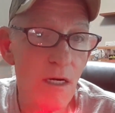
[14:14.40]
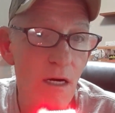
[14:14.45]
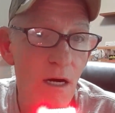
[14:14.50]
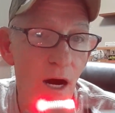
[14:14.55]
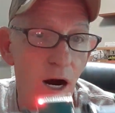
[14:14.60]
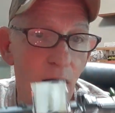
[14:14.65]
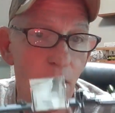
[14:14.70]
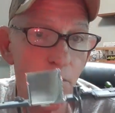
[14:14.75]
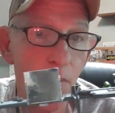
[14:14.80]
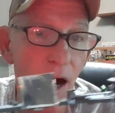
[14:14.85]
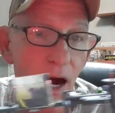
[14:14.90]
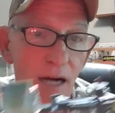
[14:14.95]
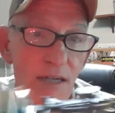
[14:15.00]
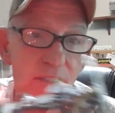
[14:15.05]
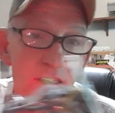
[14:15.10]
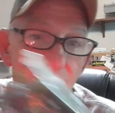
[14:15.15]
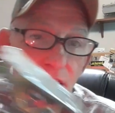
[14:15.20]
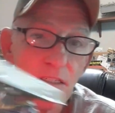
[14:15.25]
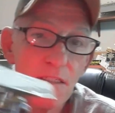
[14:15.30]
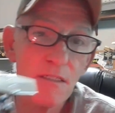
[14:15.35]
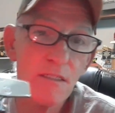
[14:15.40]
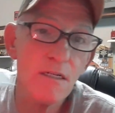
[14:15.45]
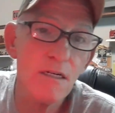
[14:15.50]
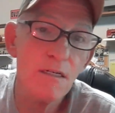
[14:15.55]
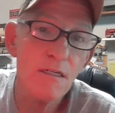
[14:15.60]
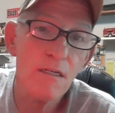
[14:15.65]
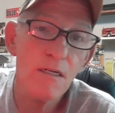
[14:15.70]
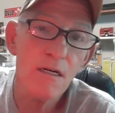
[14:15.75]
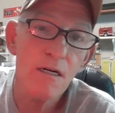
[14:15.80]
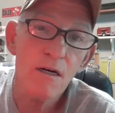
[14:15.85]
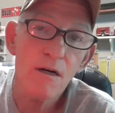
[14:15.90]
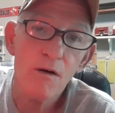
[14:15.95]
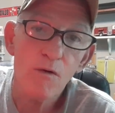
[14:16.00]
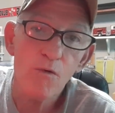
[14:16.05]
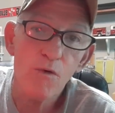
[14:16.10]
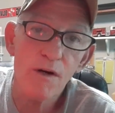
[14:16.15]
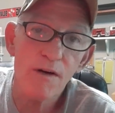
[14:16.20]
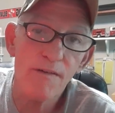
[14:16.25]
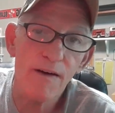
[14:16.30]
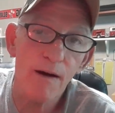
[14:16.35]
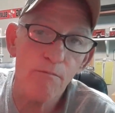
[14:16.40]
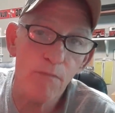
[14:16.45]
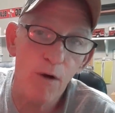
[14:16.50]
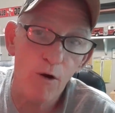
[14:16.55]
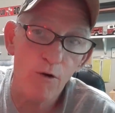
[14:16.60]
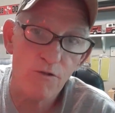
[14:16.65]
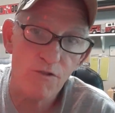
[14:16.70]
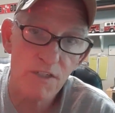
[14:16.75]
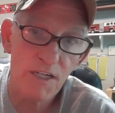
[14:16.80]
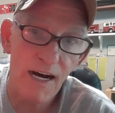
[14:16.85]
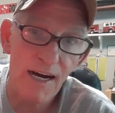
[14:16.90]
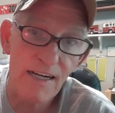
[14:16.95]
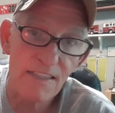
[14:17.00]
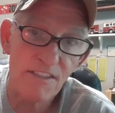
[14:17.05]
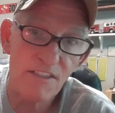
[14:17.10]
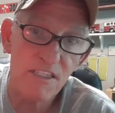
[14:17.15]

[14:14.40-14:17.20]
our boxes, we've got both sides